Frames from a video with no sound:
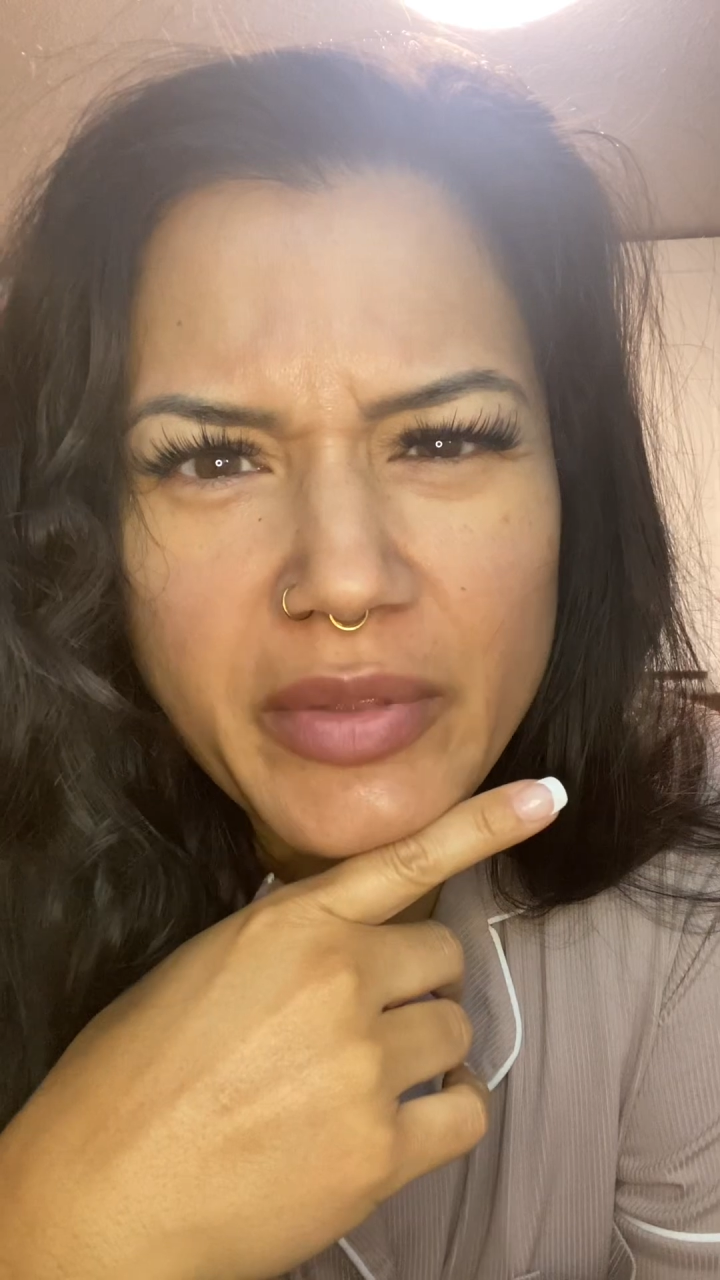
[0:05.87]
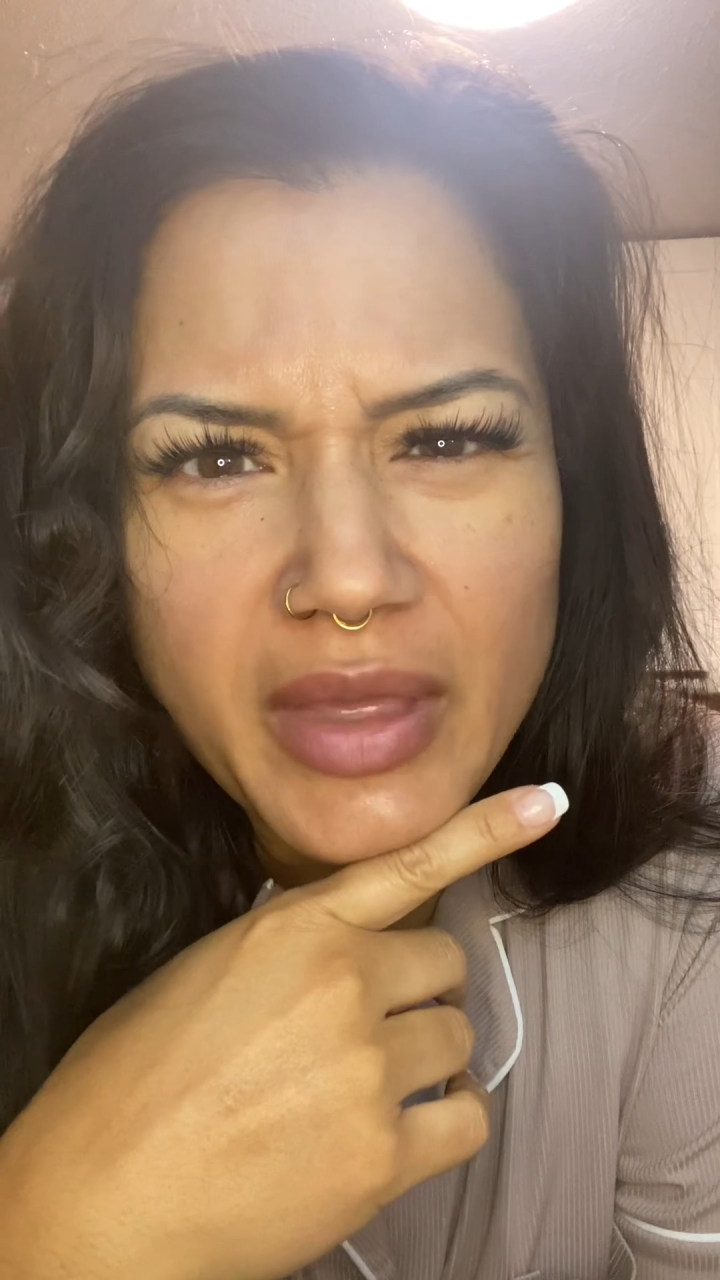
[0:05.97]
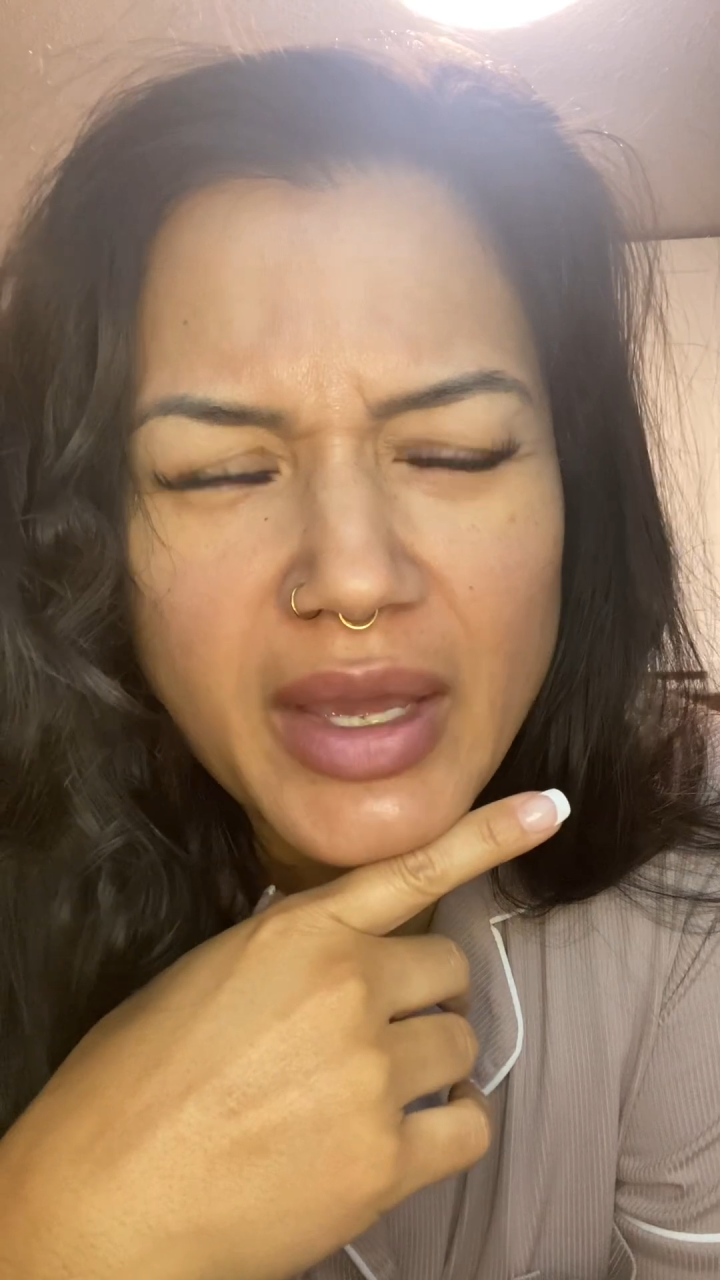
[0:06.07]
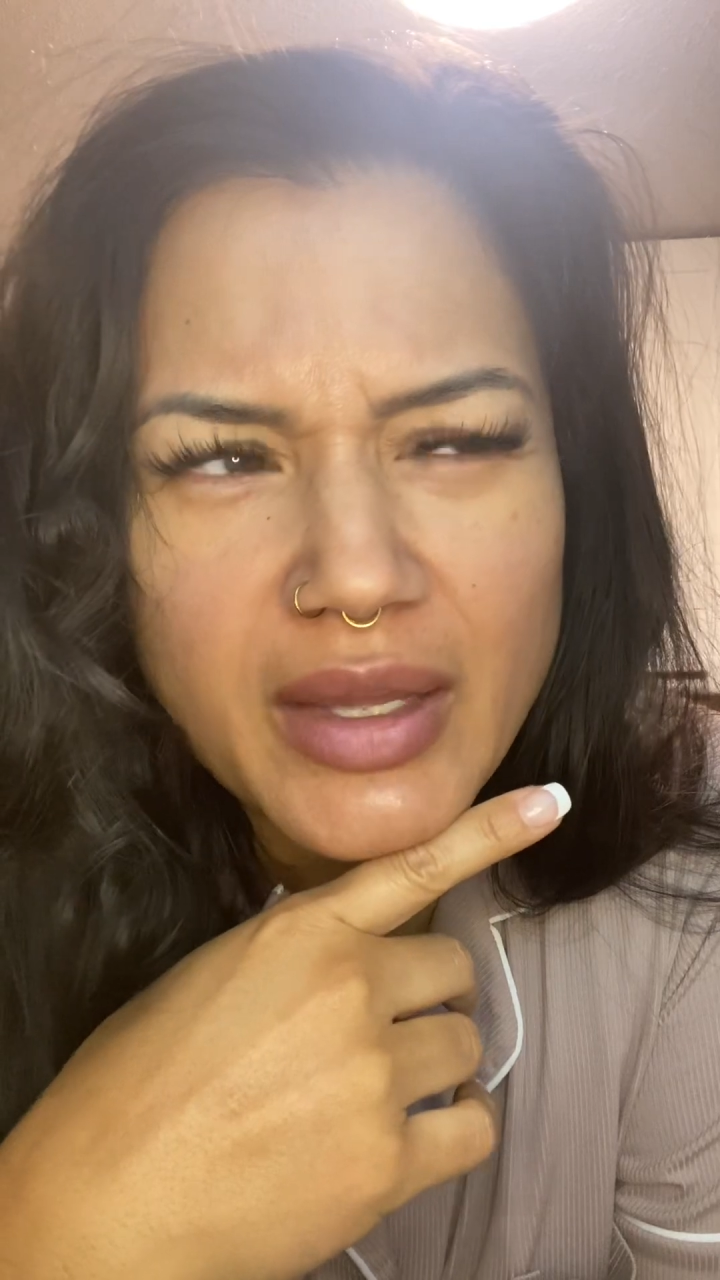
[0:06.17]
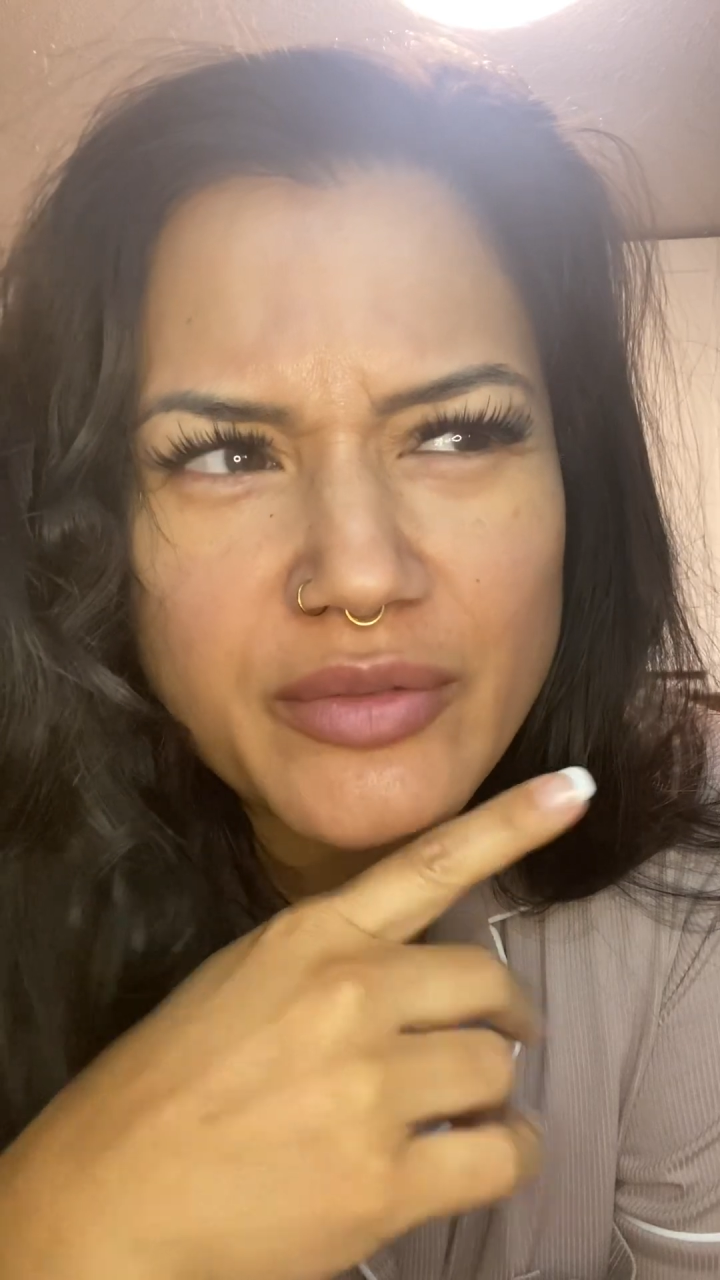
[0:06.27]

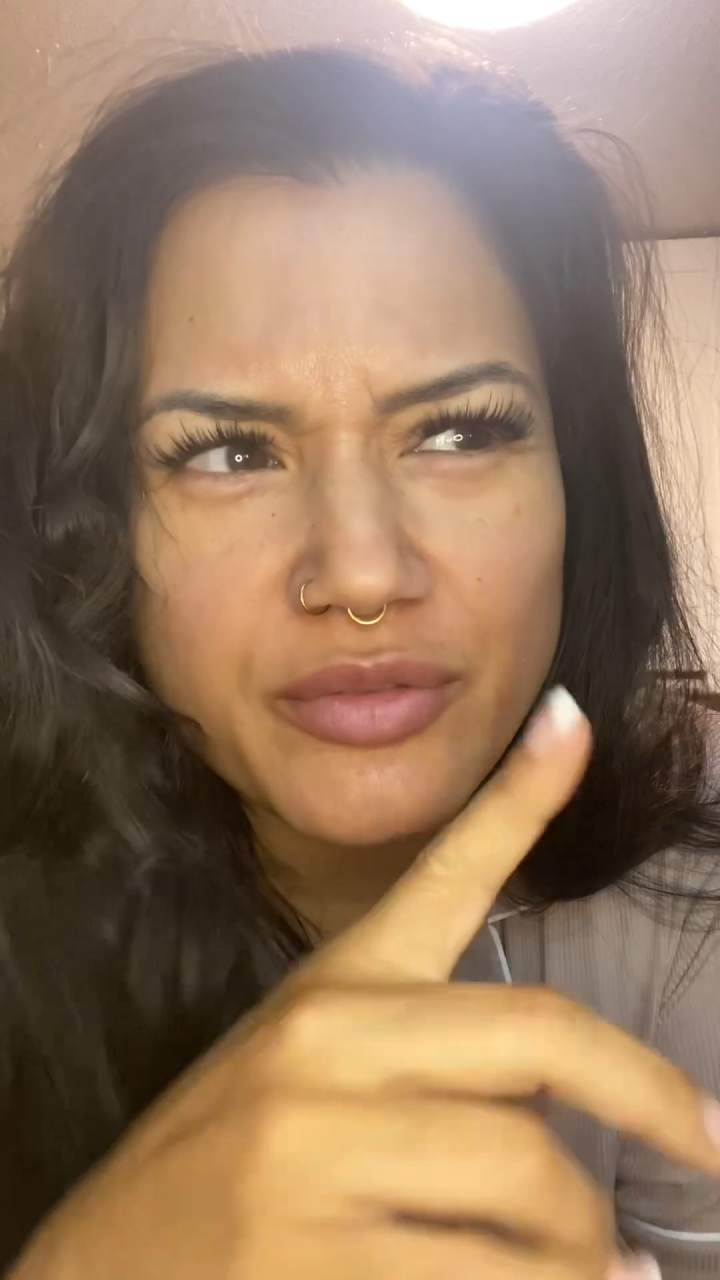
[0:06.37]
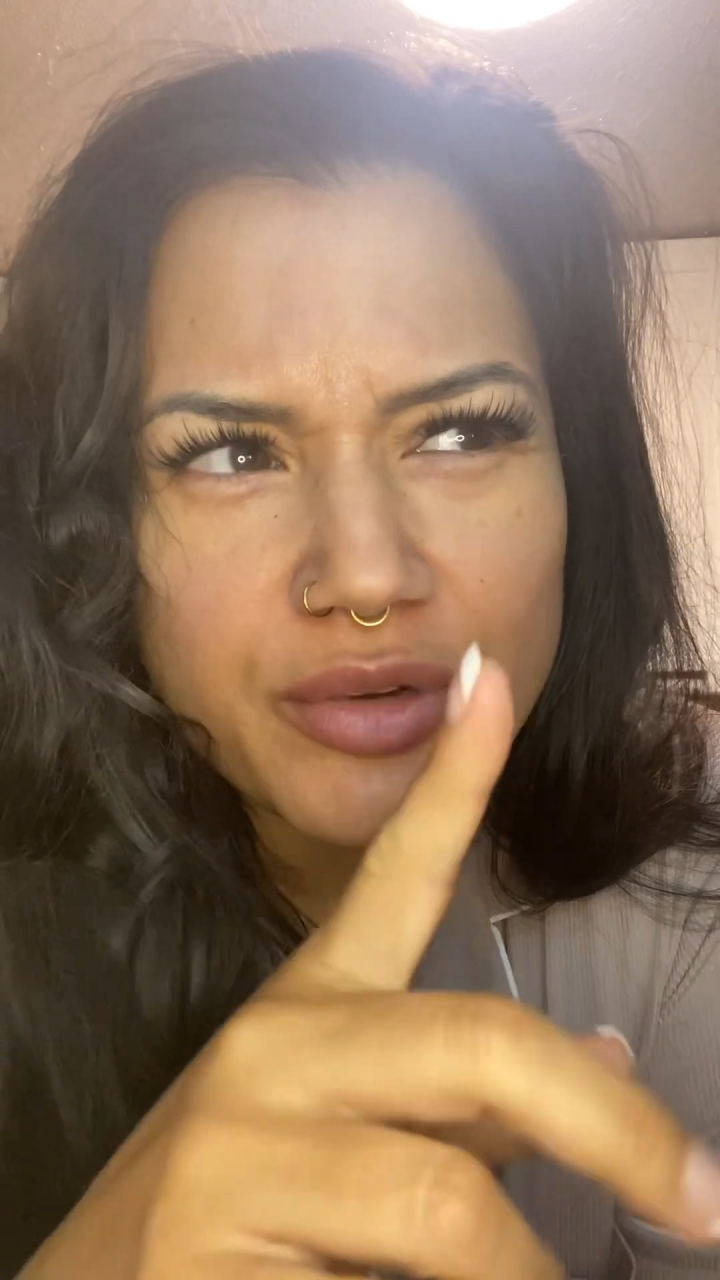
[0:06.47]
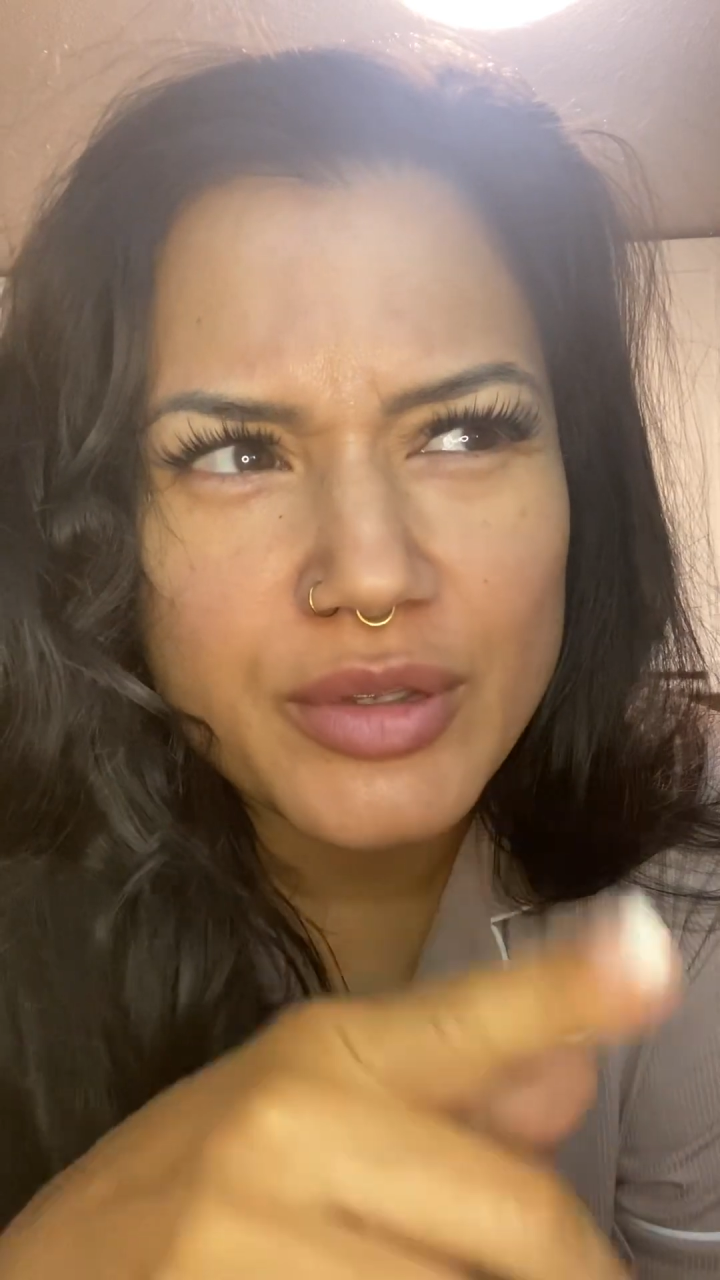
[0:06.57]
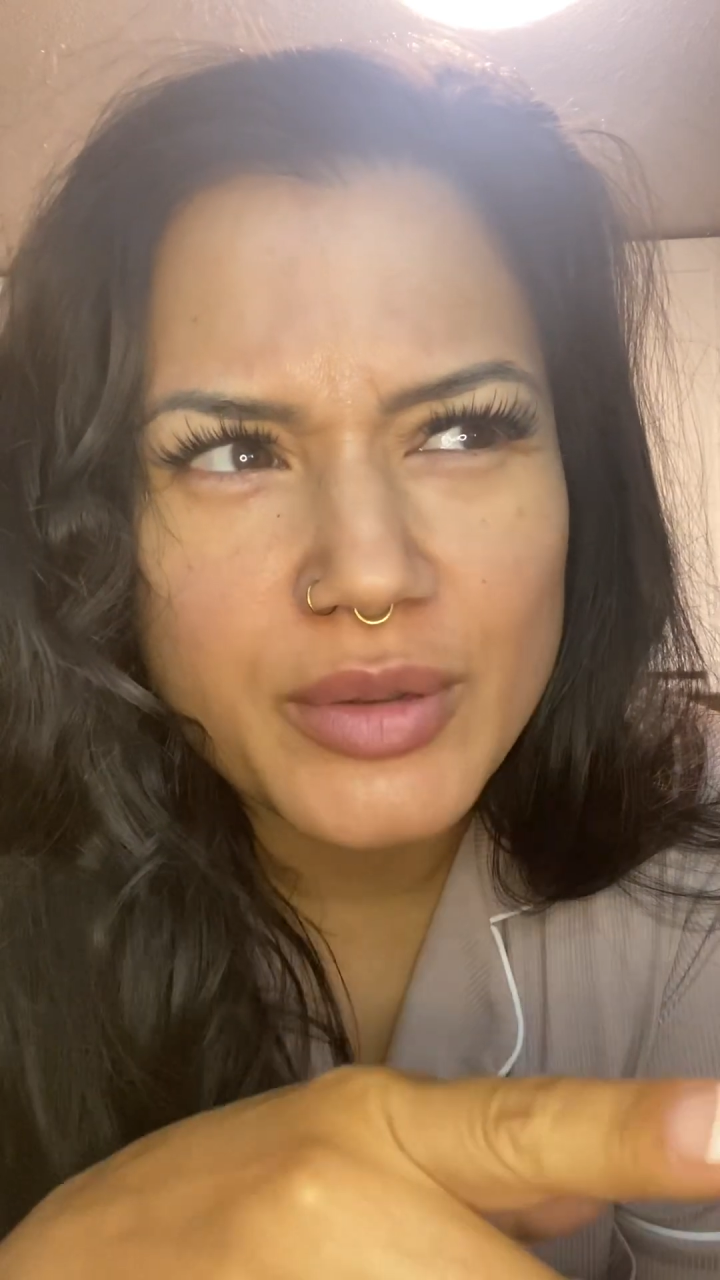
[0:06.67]
that for you